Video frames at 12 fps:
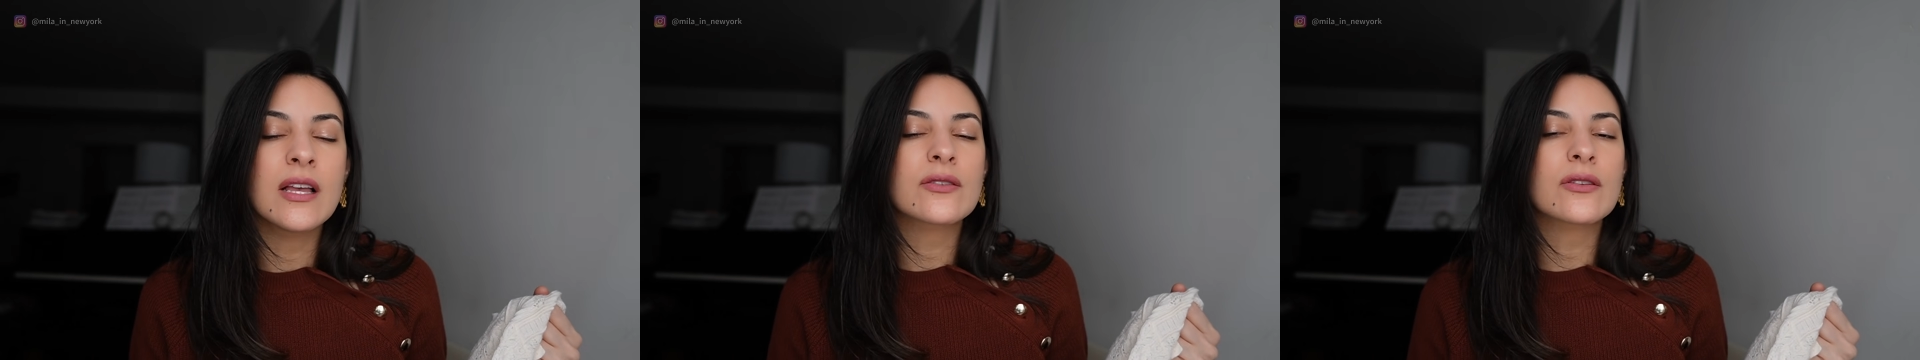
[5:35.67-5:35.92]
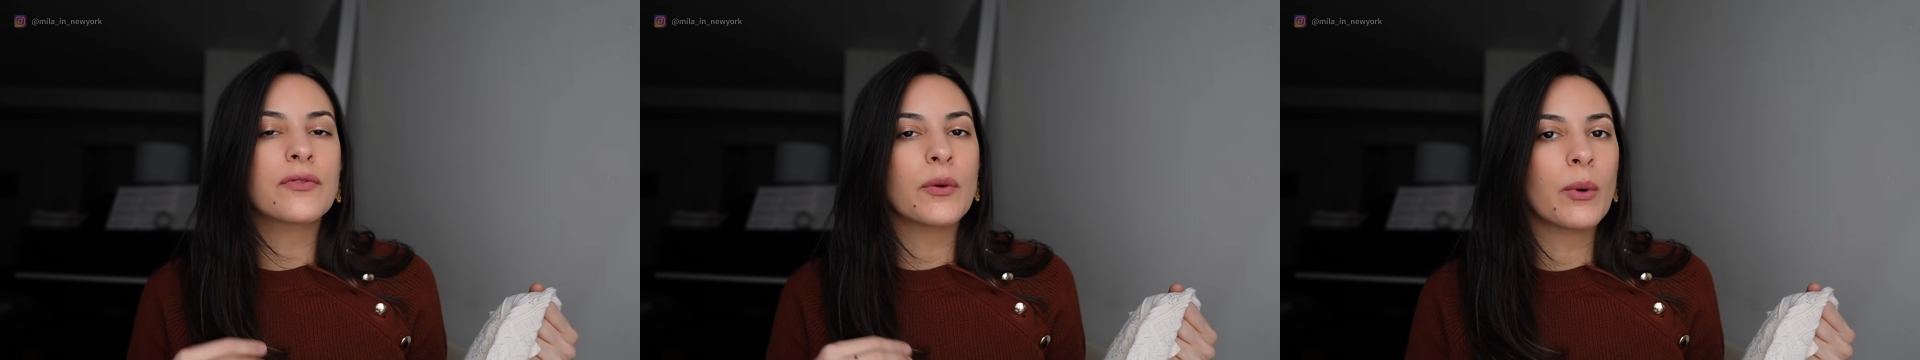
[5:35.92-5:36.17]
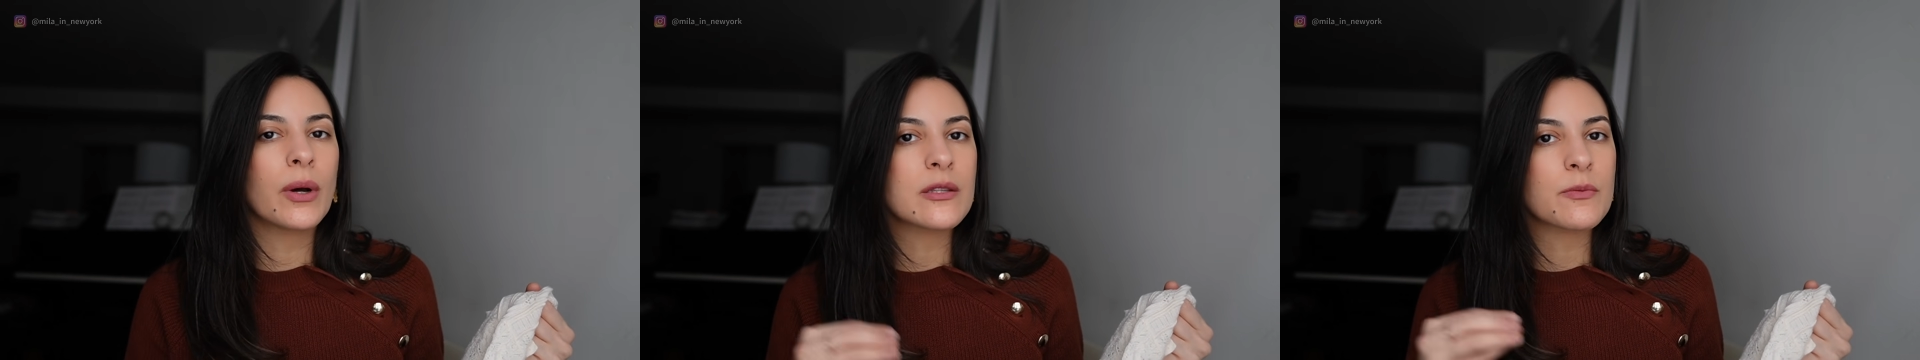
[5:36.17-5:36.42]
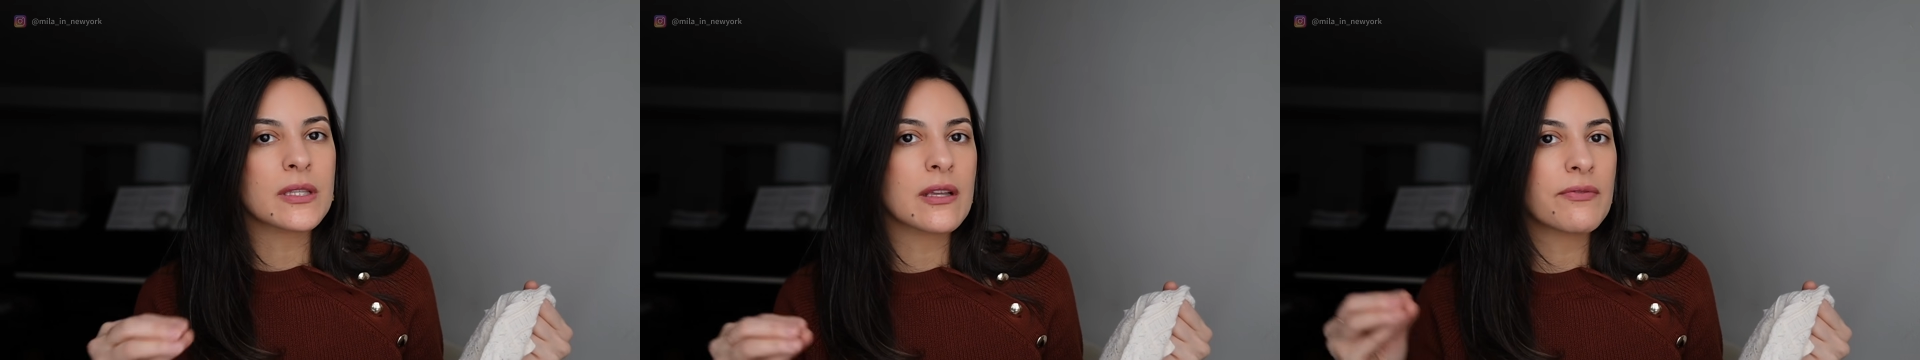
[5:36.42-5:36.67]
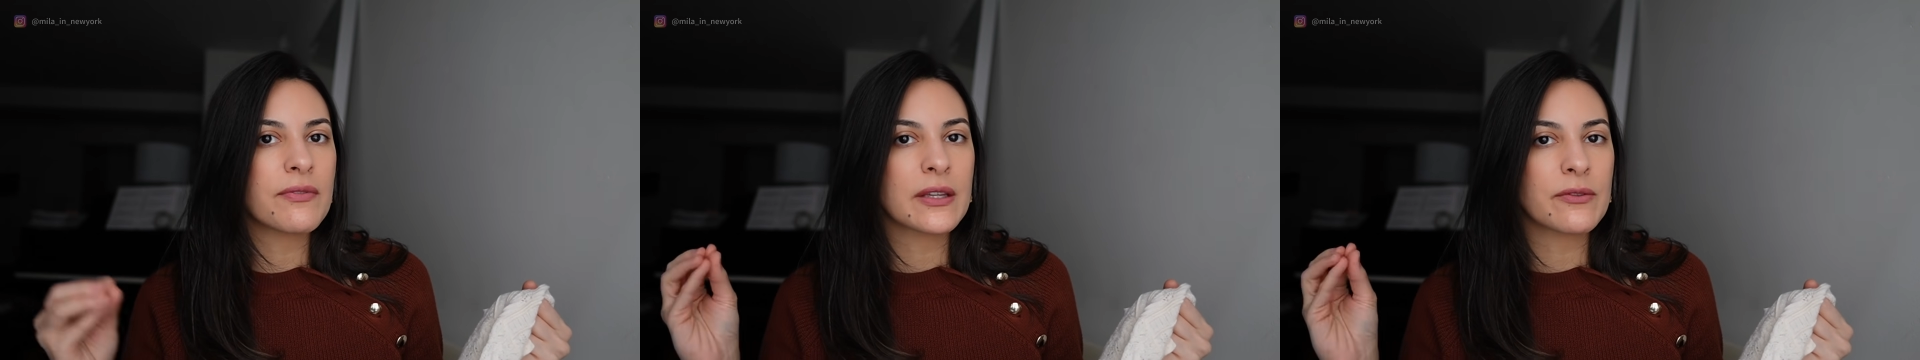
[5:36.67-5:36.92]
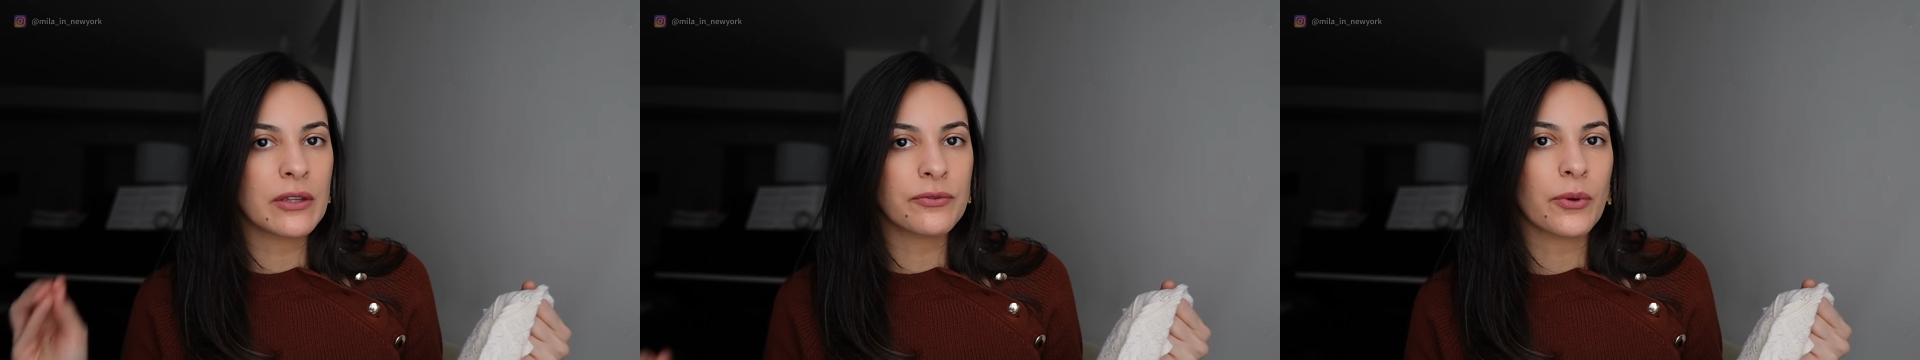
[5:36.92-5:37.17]
So if you want
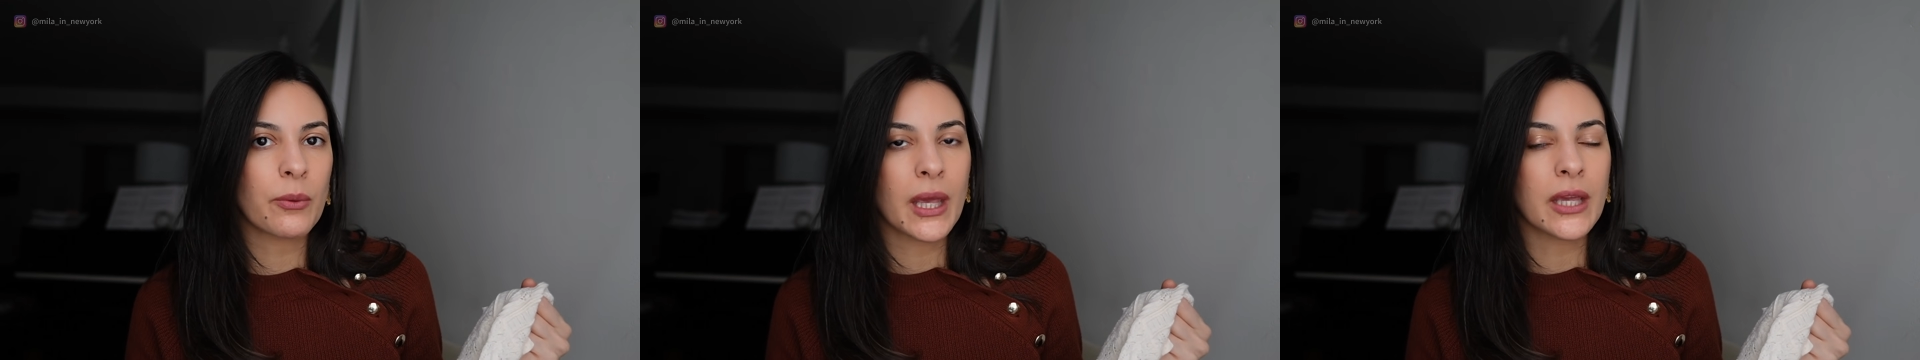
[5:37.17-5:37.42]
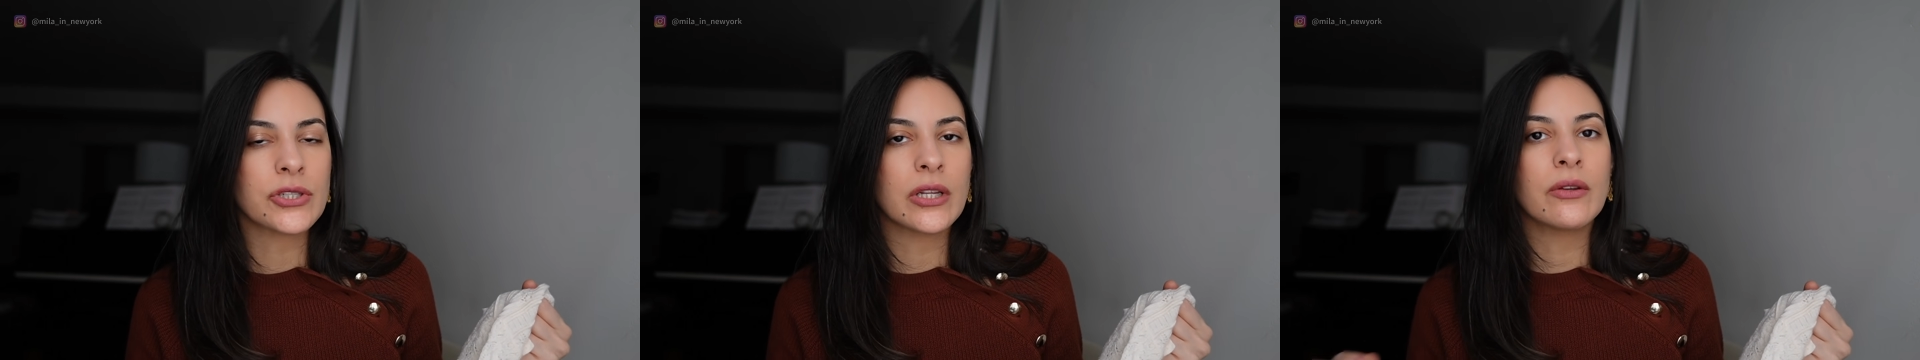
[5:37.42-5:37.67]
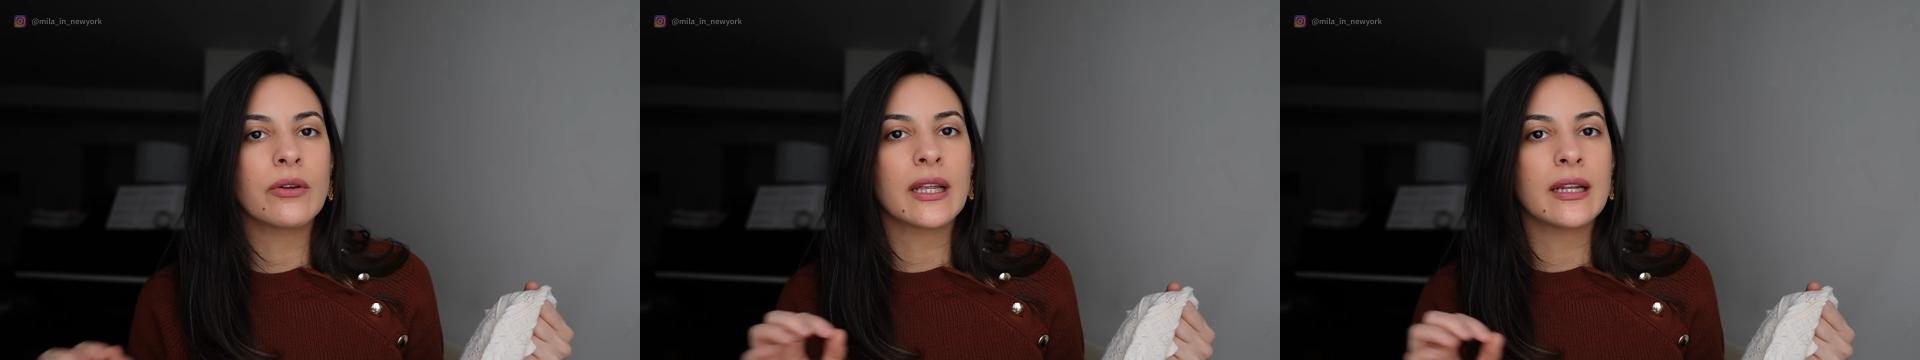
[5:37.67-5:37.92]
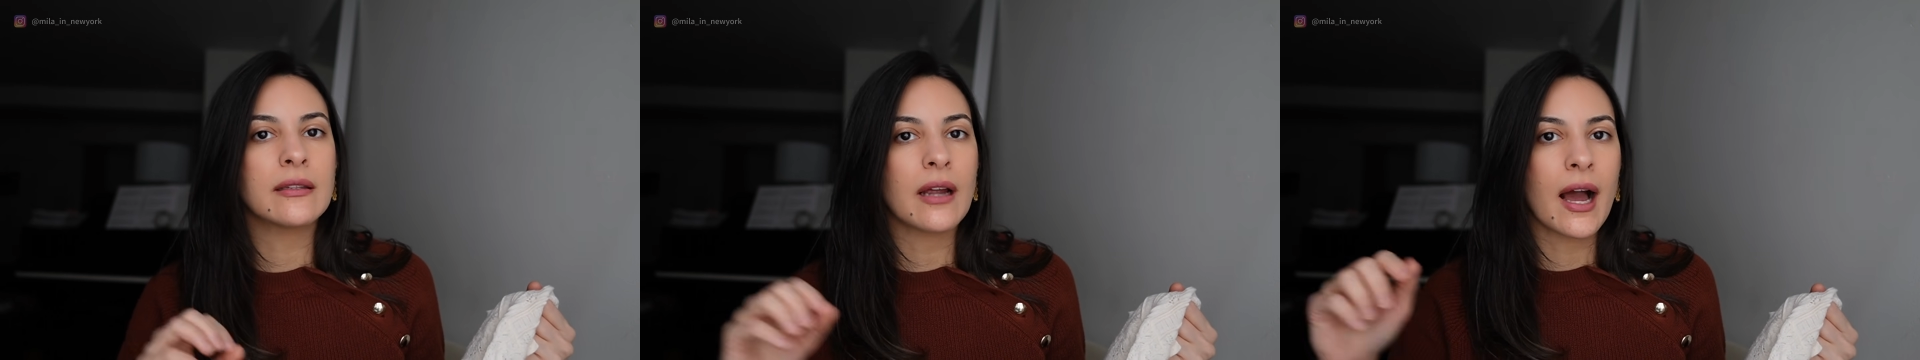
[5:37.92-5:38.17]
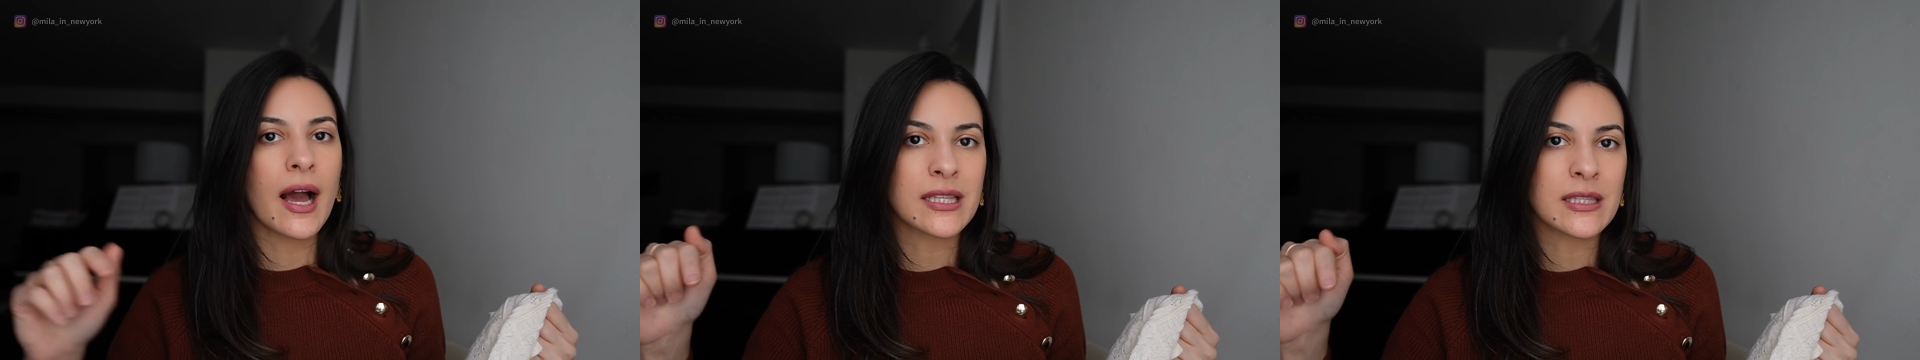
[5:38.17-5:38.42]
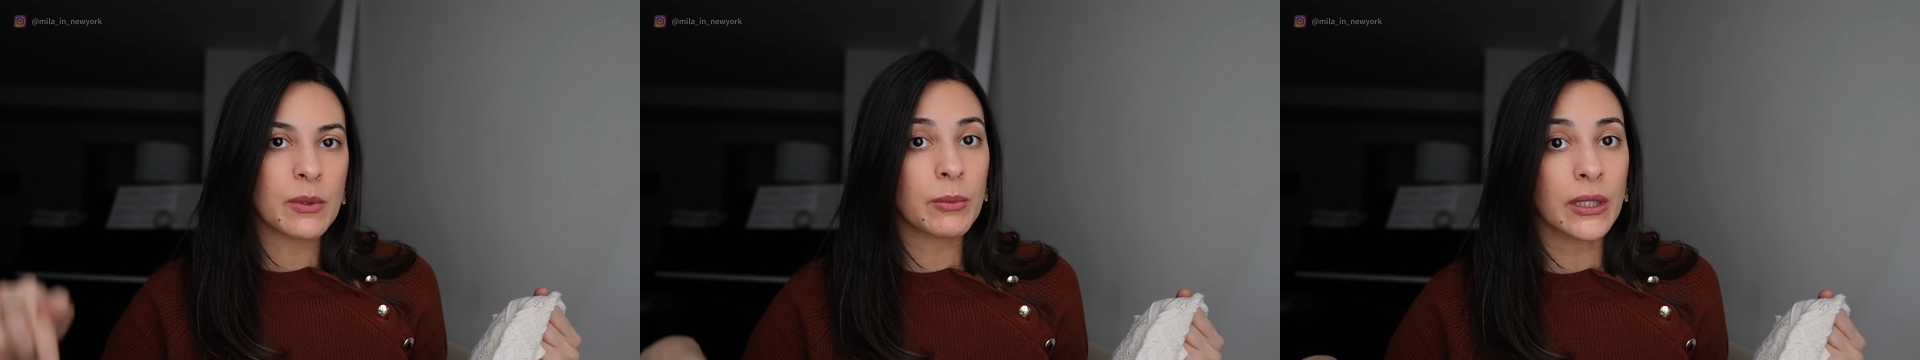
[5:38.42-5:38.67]
specific information, you can either
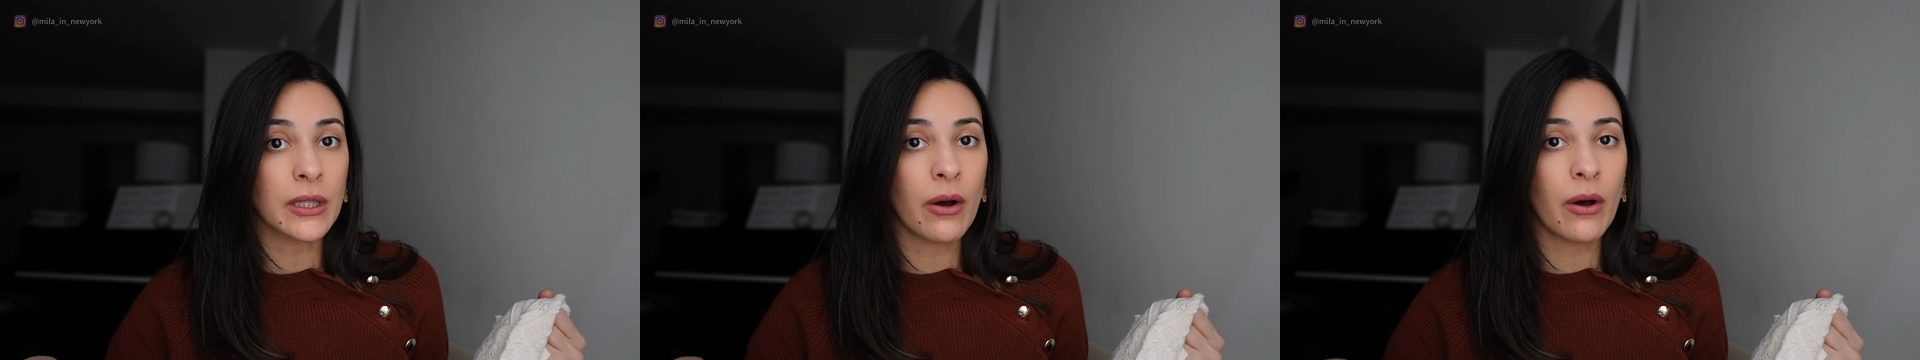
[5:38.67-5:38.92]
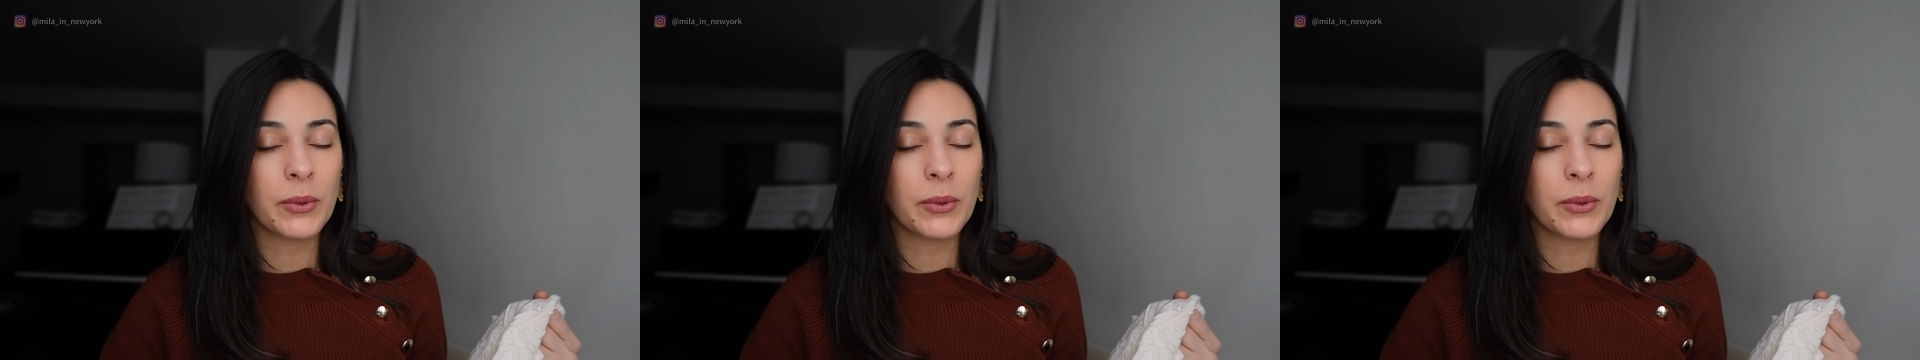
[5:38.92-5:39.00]
ask me below.